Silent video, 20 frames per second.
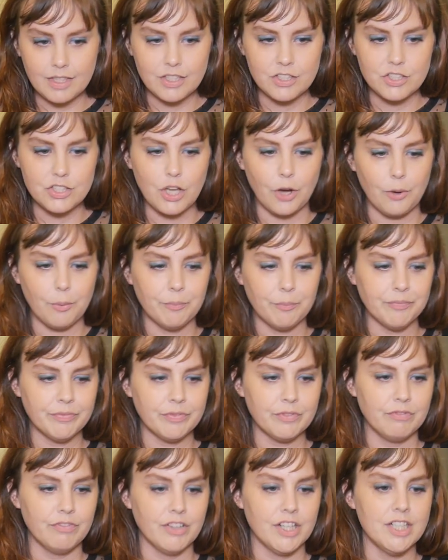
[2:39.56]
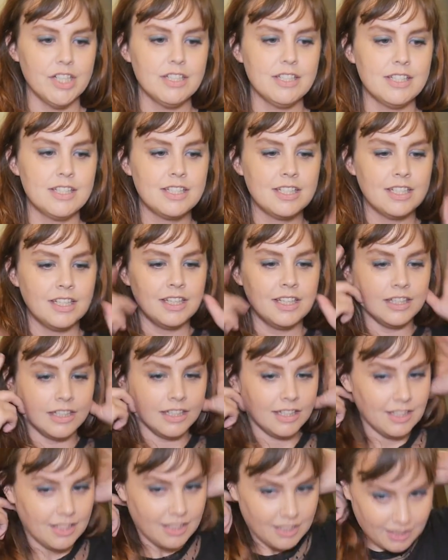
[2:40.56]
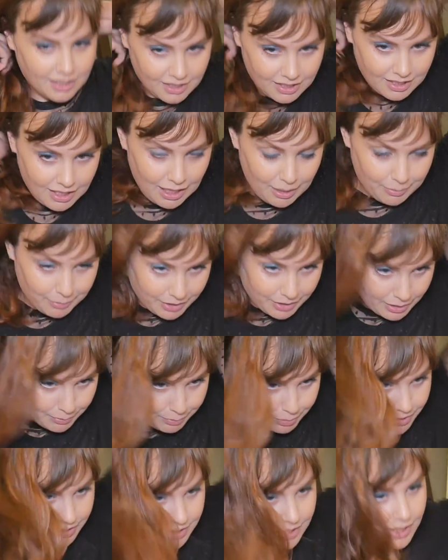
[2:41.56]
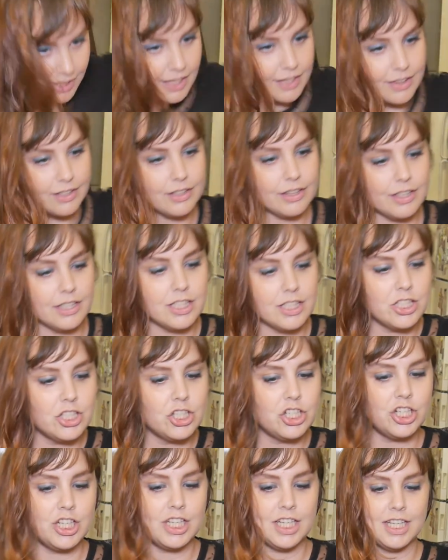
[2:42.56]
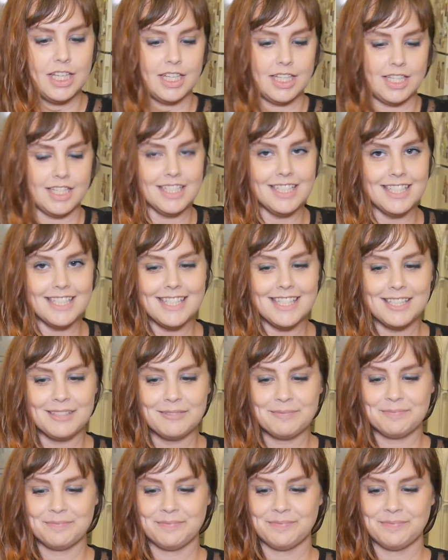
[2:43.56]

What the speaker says: So first, I'm gonna put together this cheese.